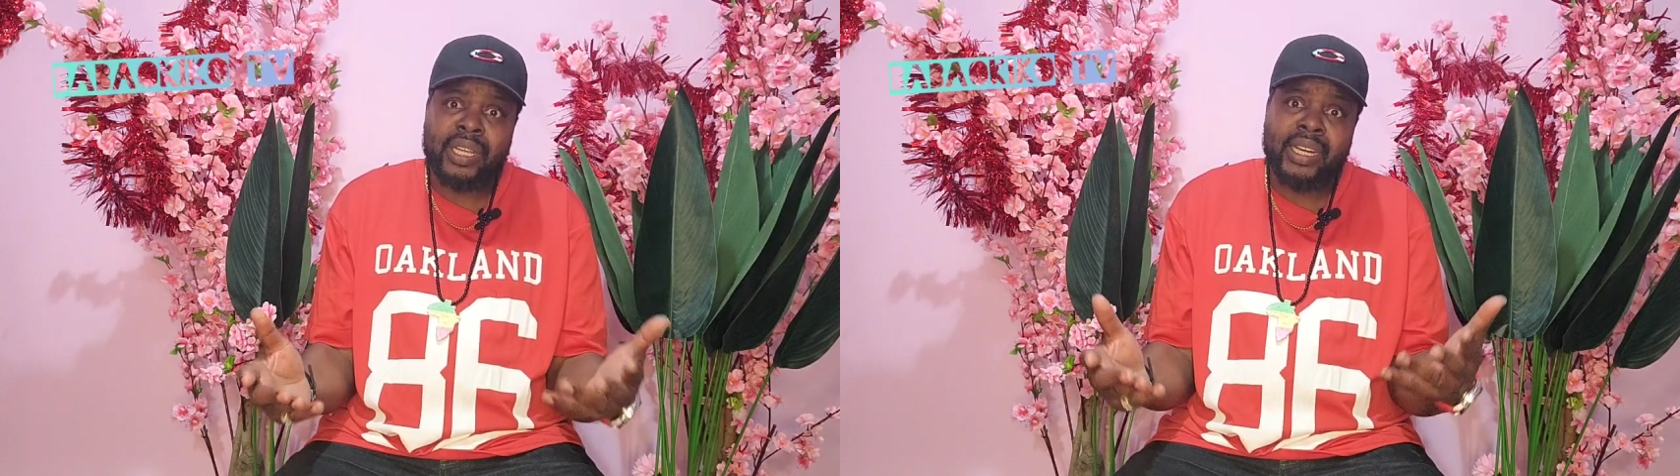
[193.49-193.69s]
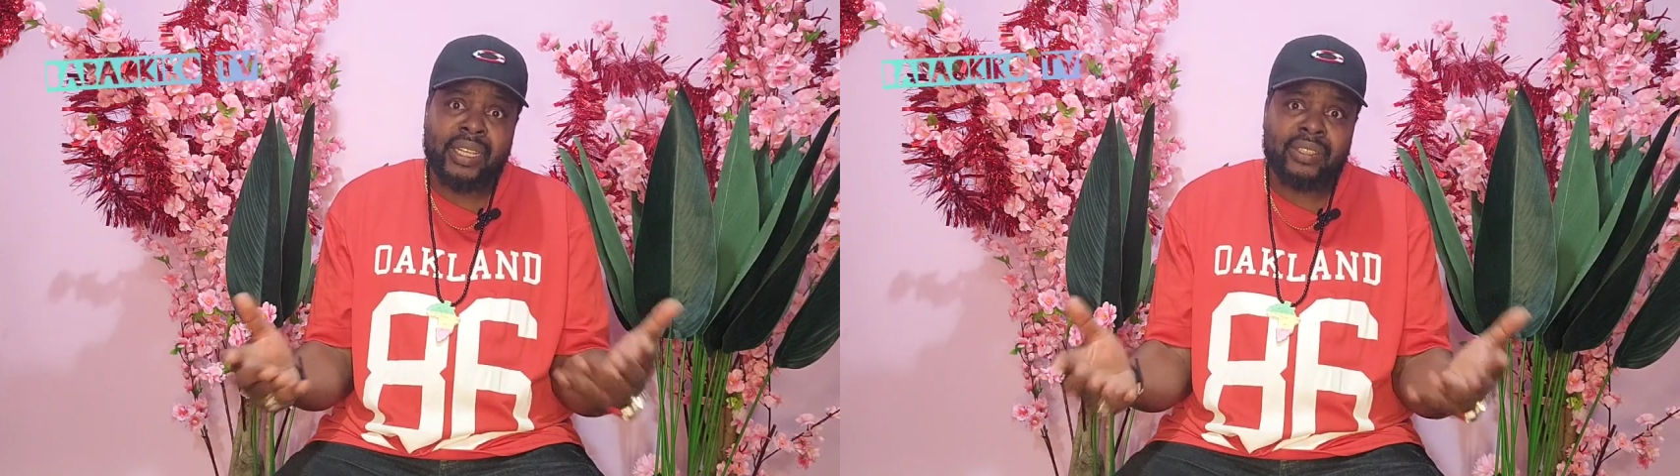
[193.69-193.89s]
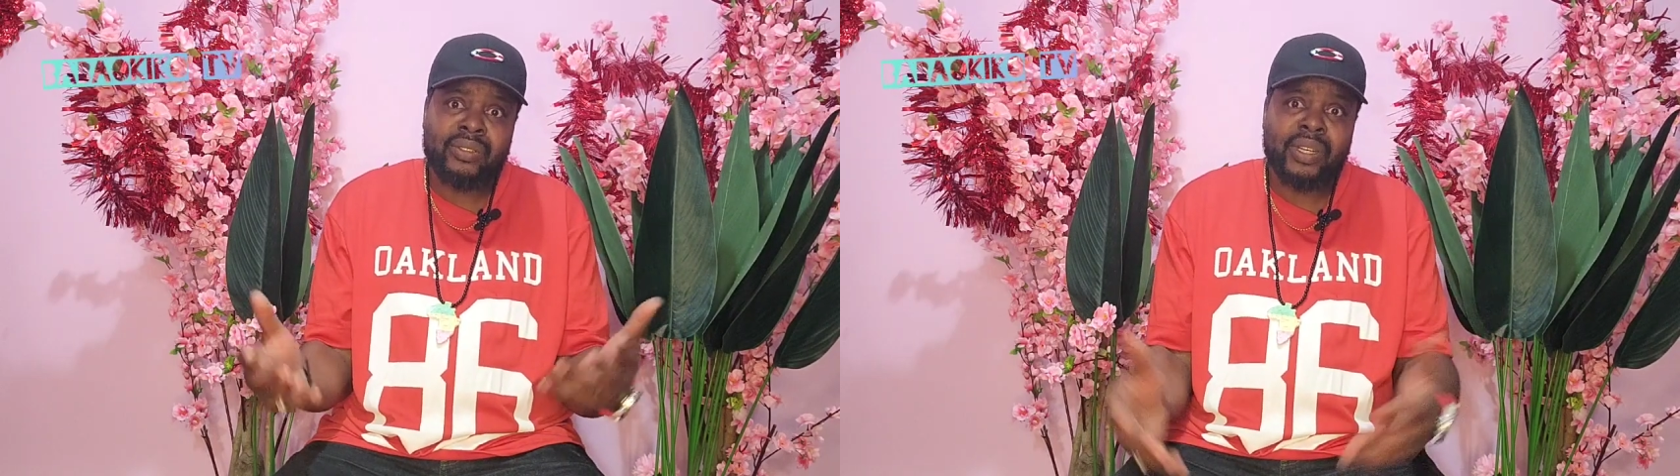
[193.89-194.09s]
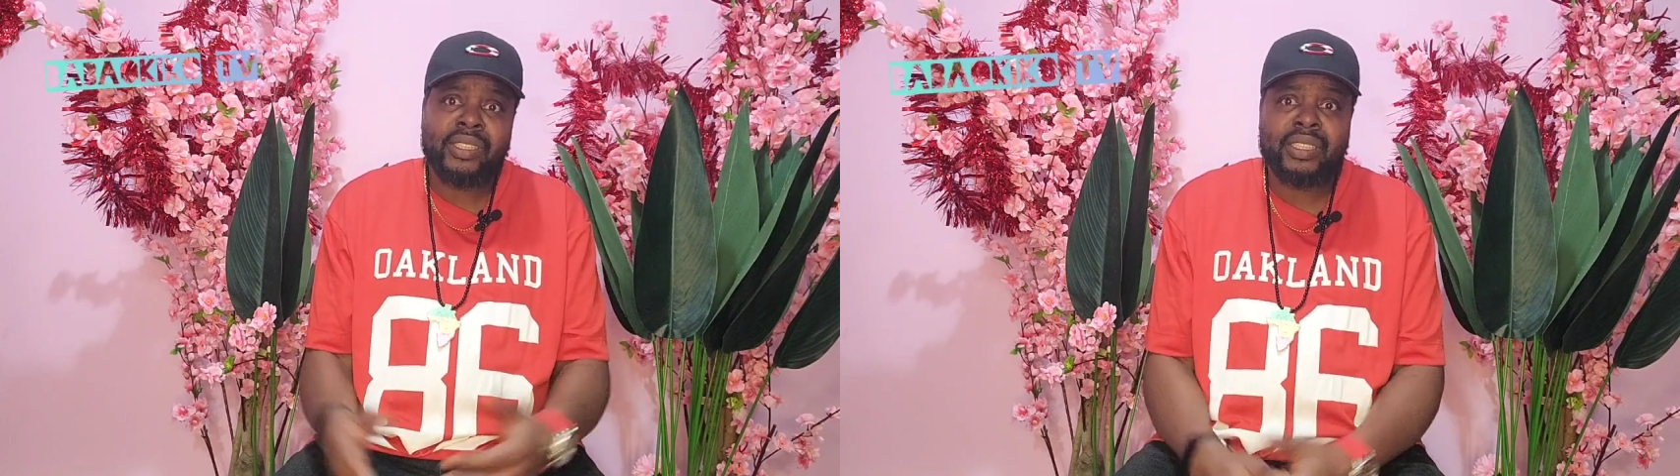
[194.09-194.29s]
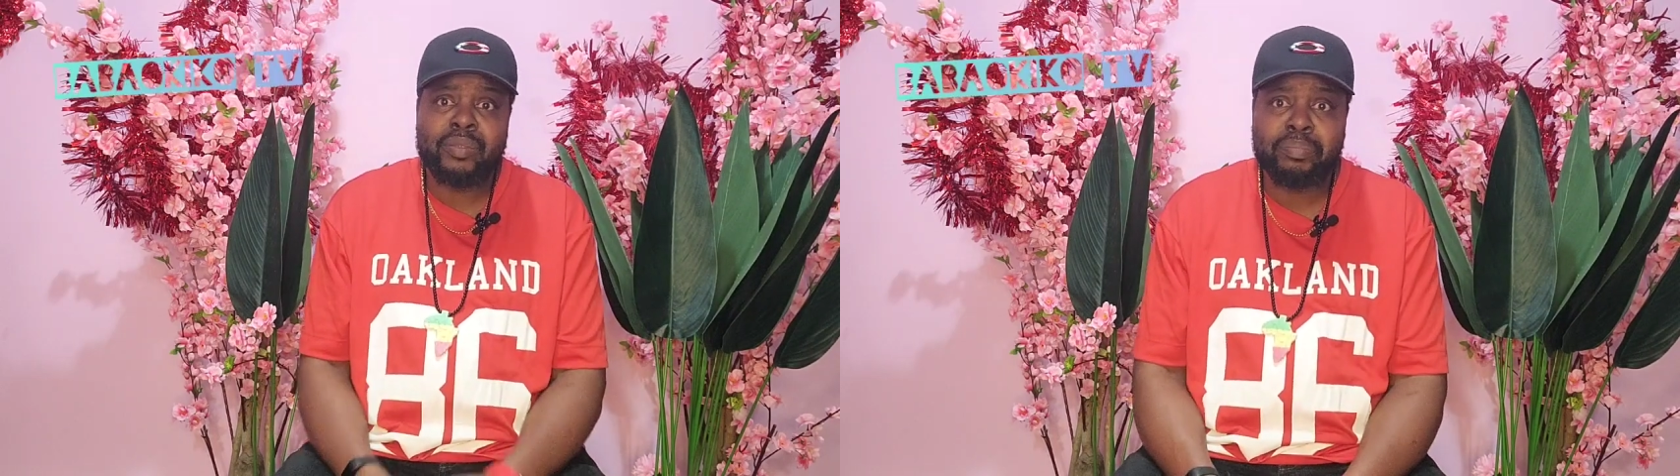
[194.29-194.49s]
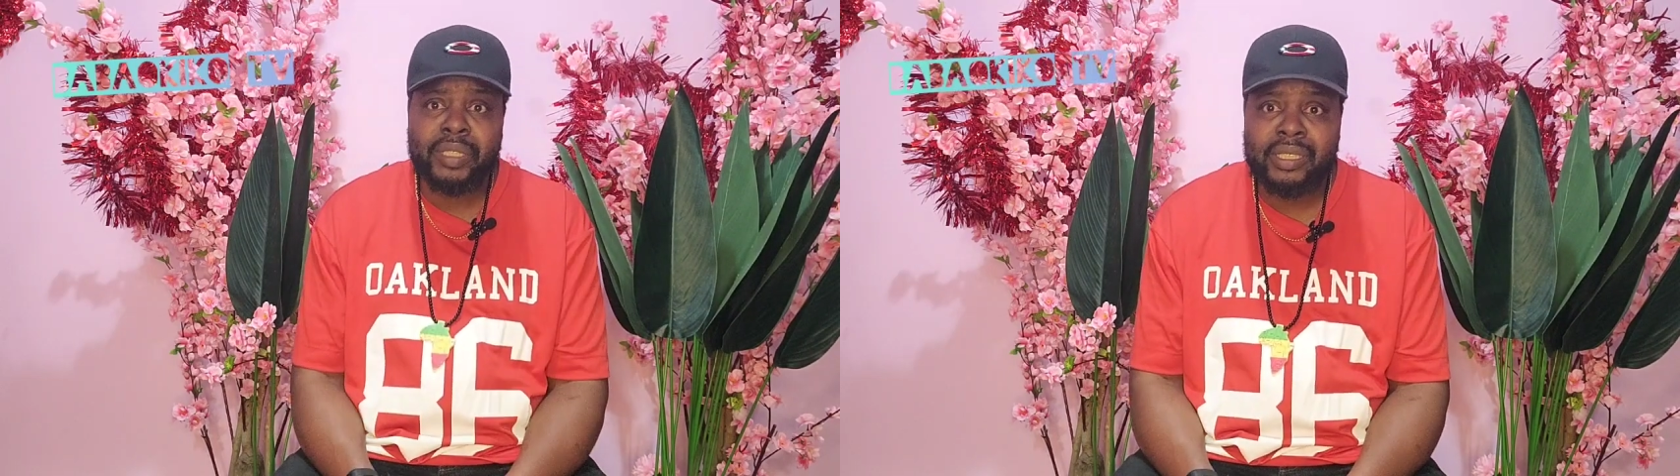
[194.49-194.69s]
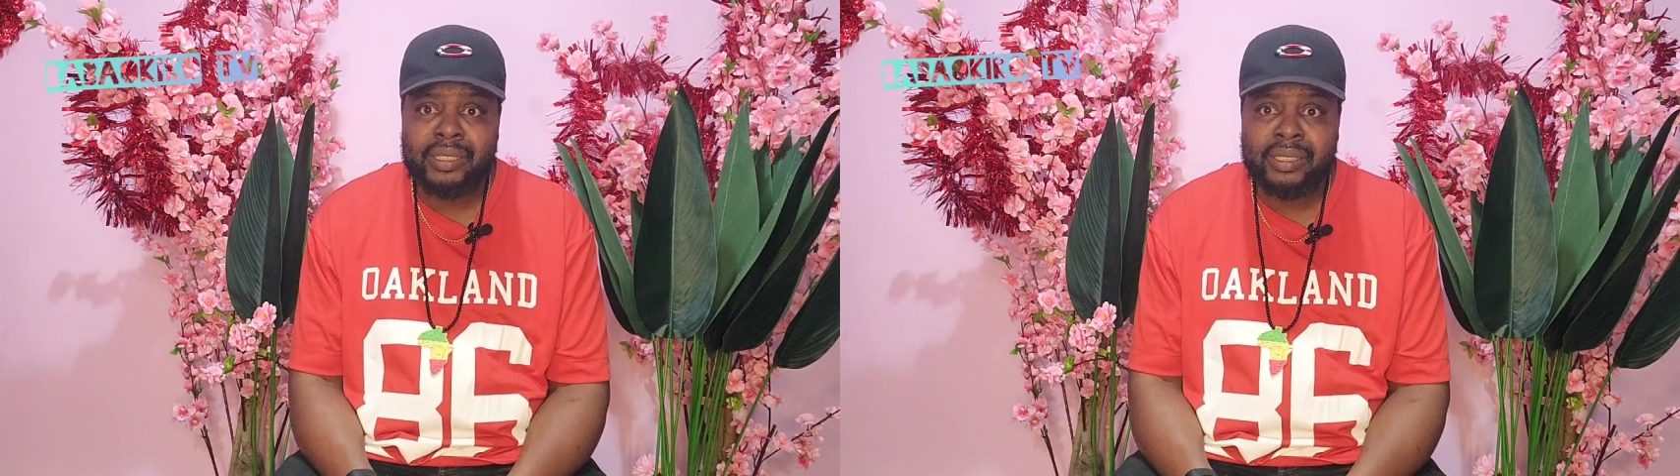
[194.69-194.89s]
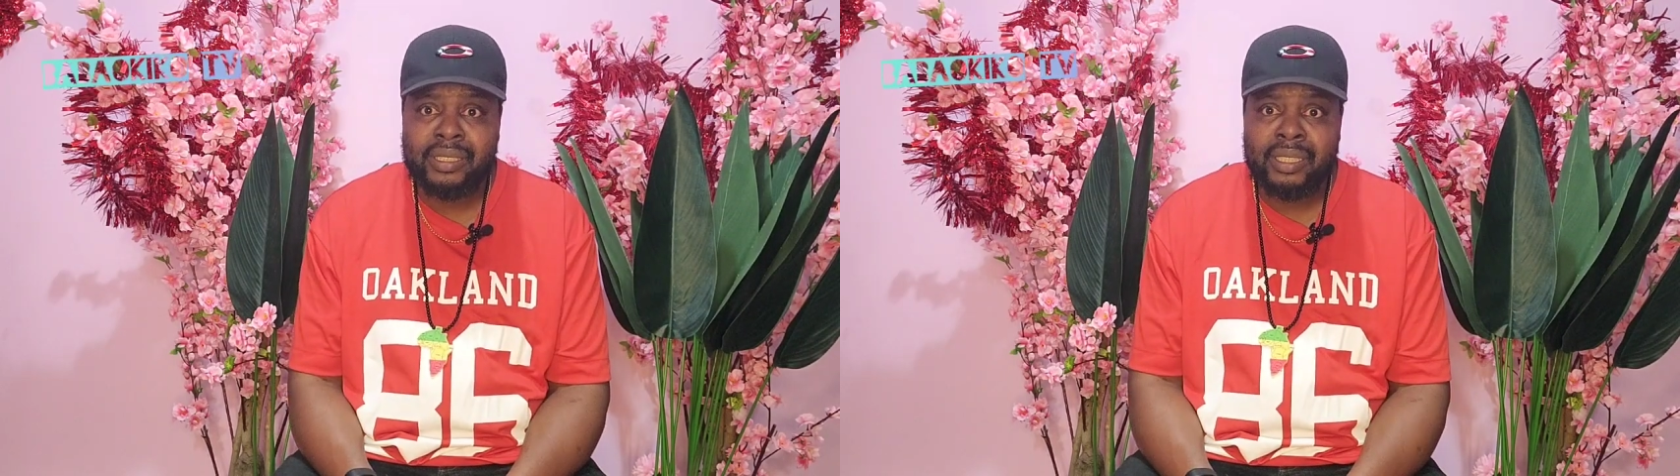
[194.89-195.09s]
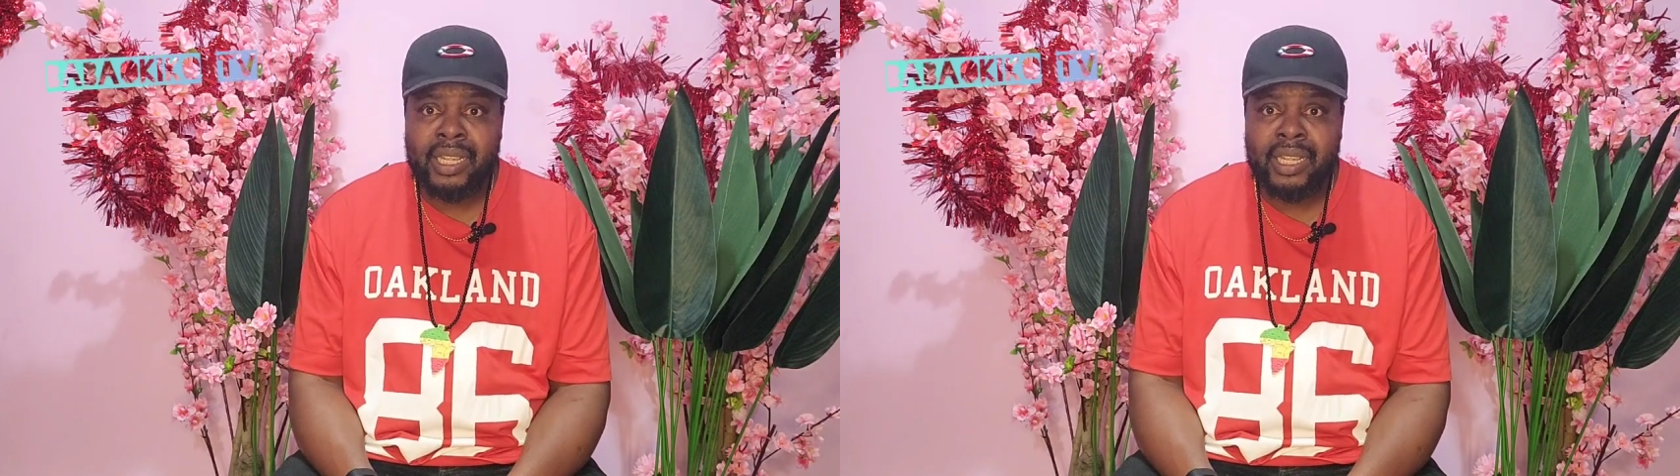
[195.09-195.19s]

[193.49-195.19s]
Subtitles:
can actually rest in peace,